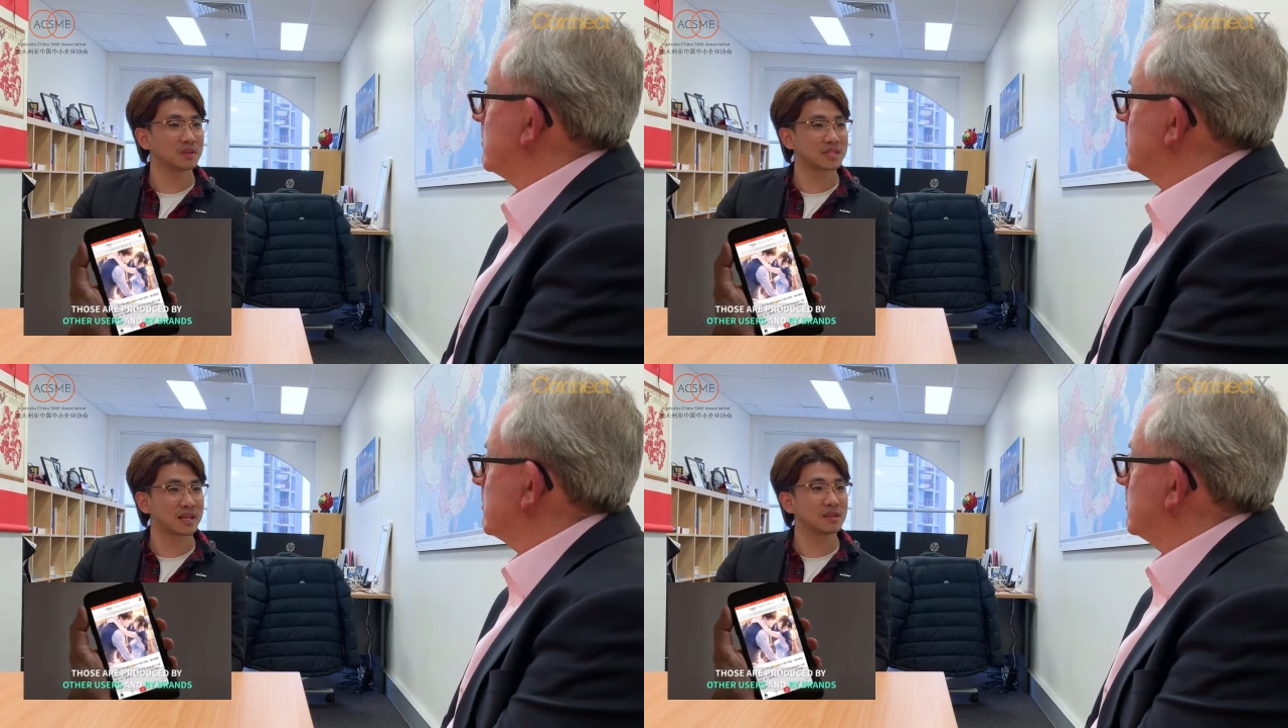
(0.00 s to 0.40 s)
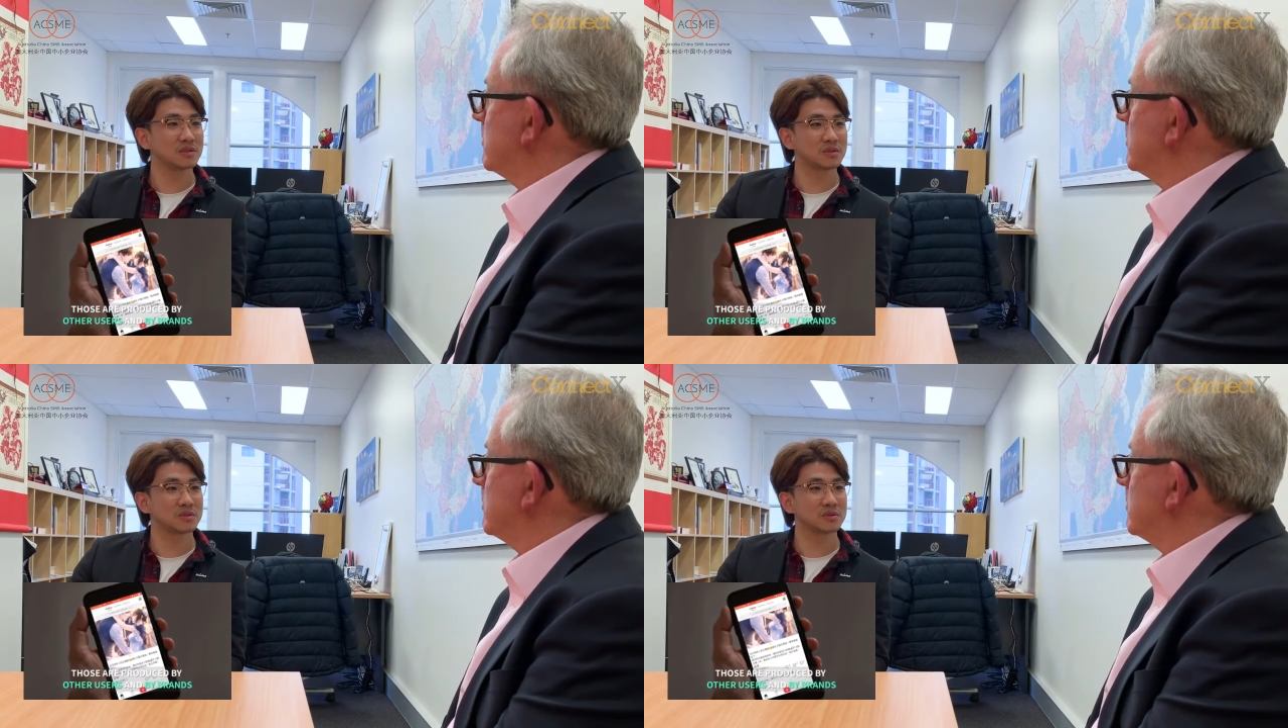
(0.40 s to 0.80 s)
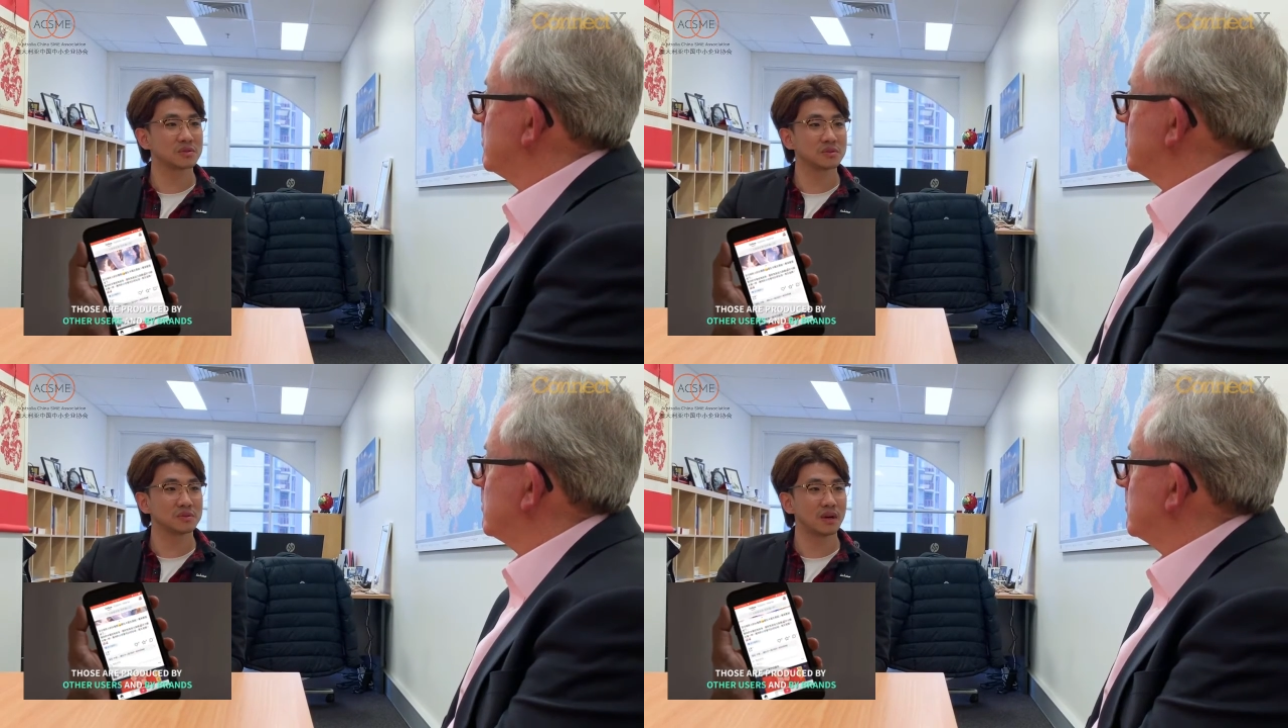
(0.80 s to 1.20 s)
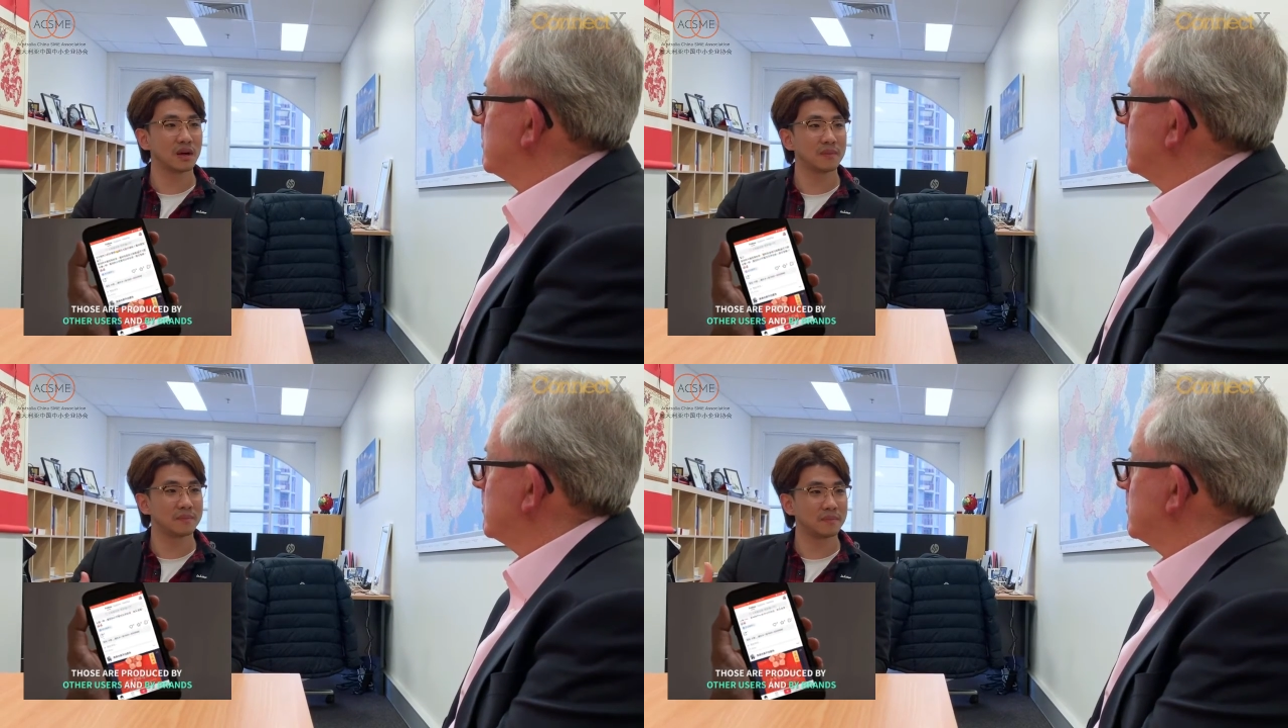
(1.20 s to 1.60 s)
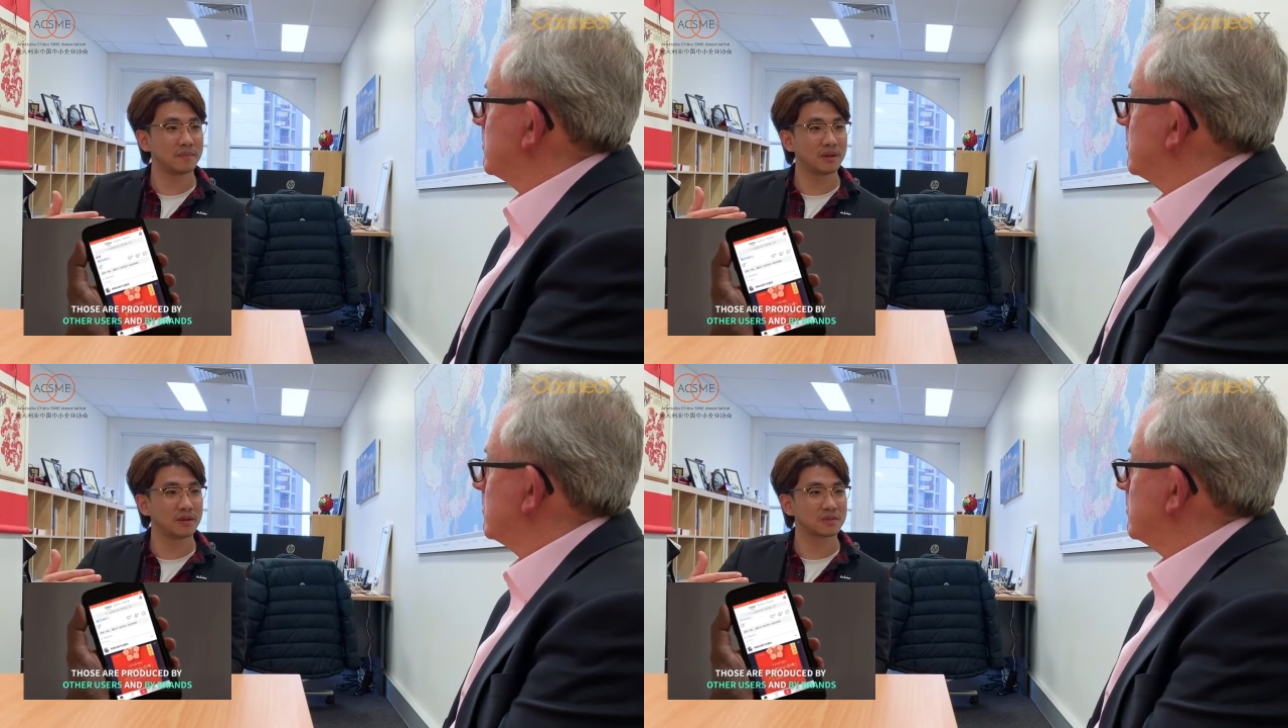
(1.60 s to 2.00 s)
will tend
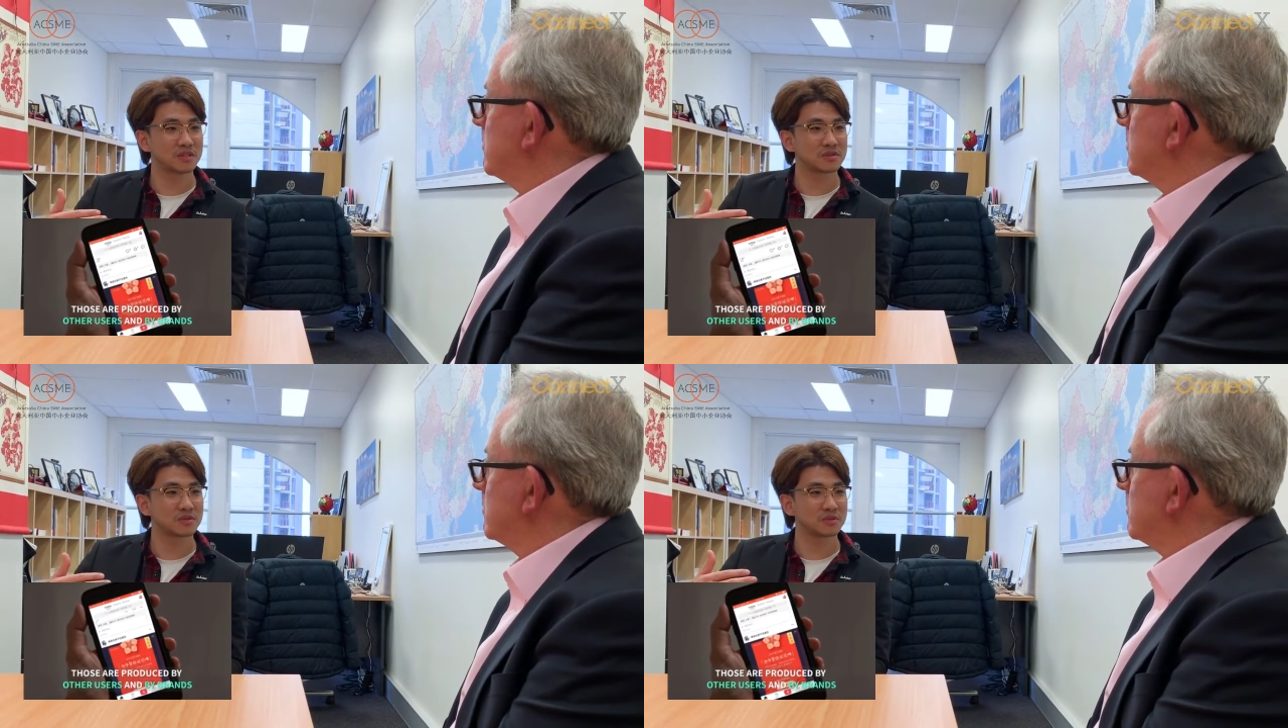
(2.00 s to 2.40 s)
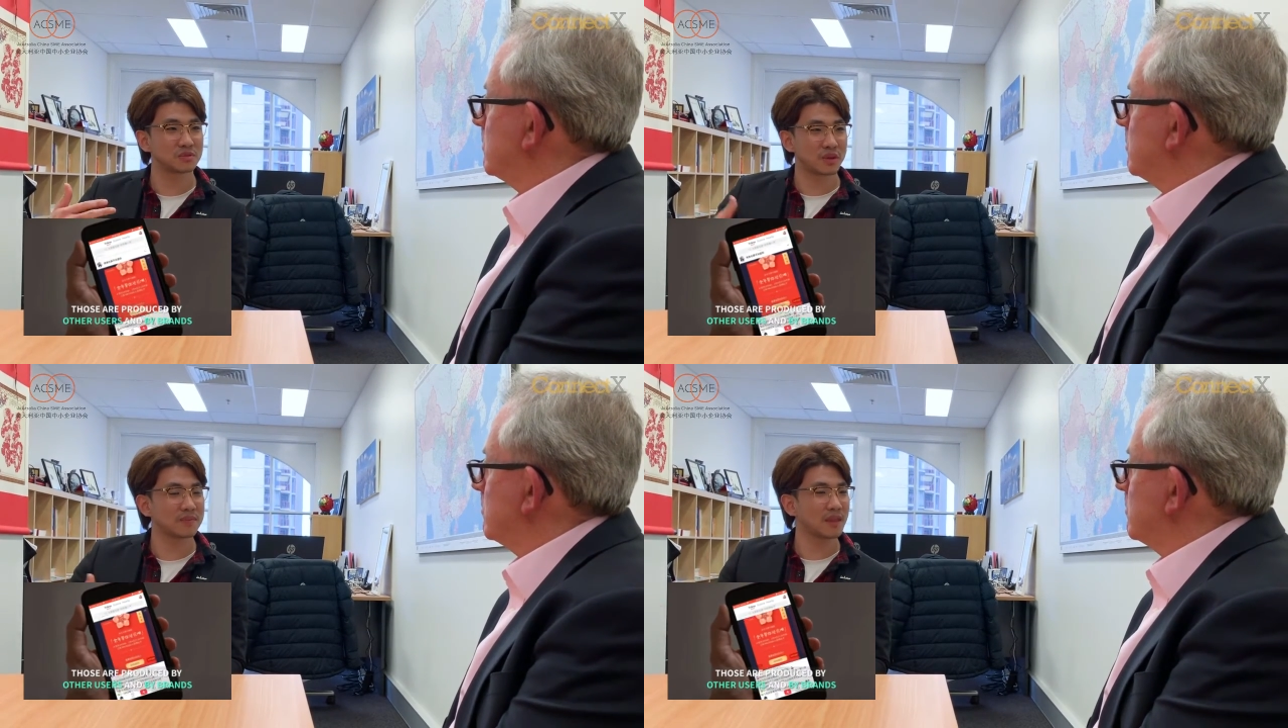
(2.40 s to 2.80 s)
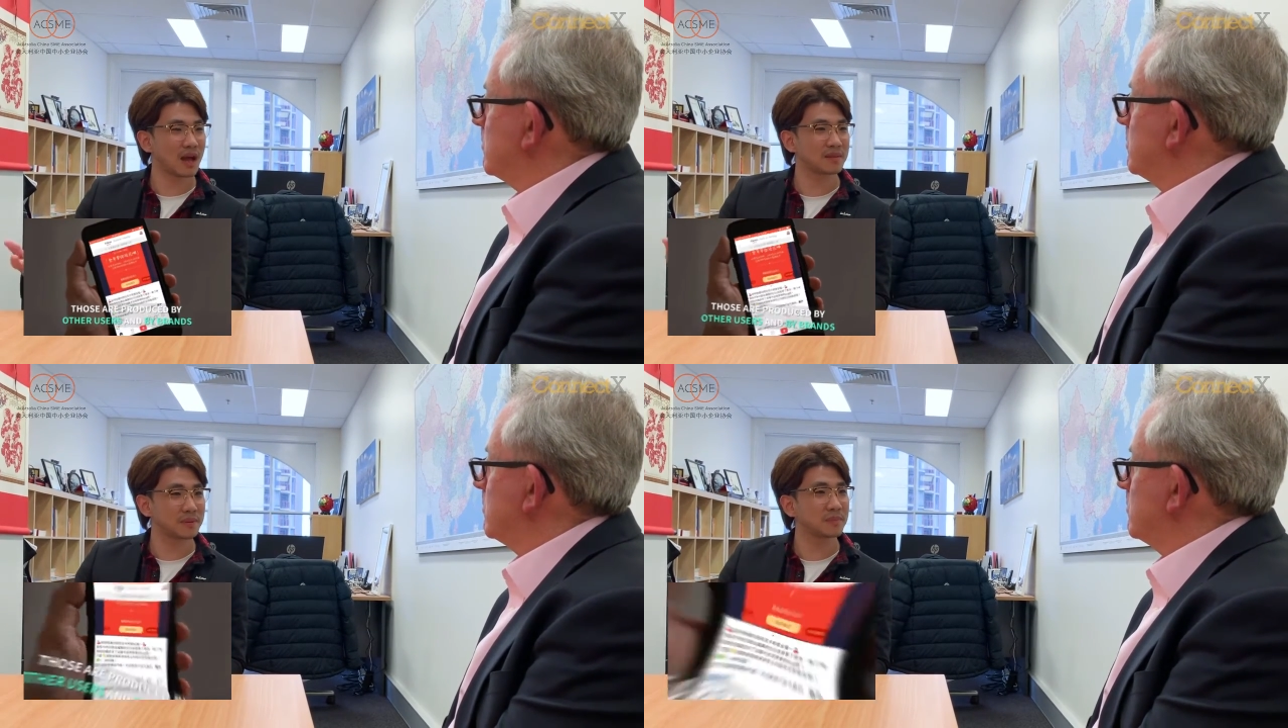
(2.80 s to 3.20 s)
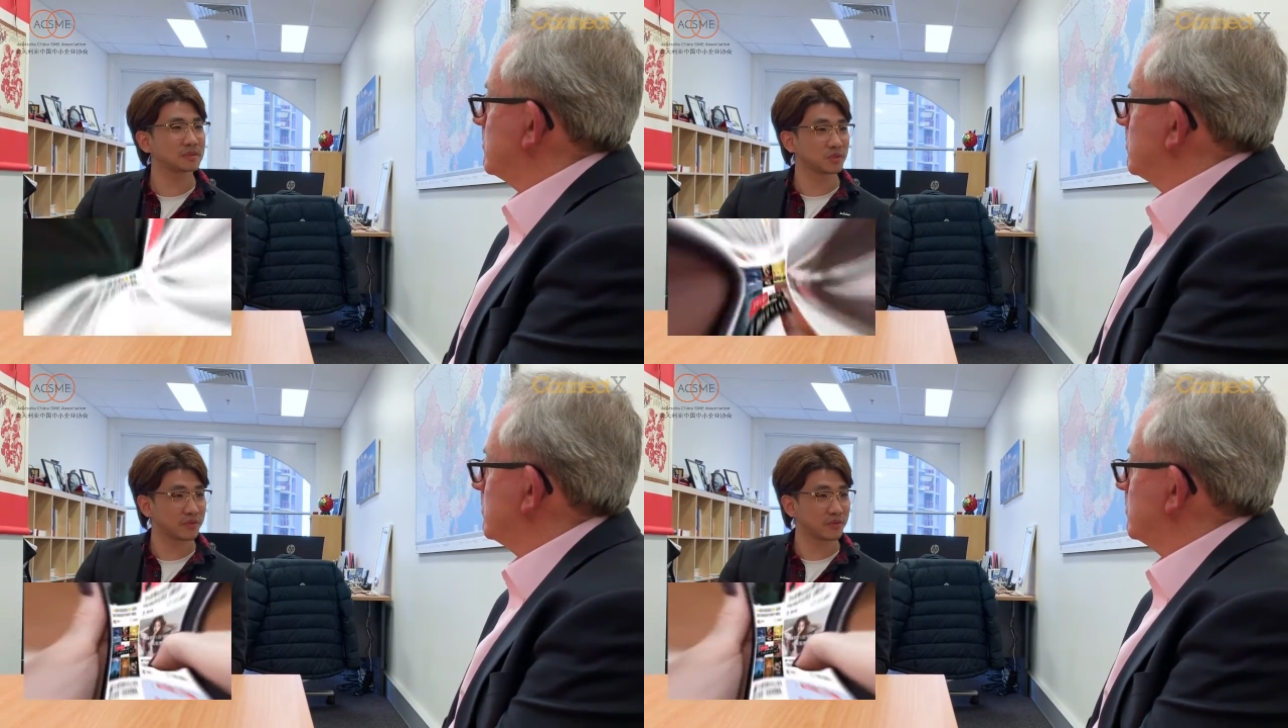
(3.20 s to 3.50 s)
to read other people's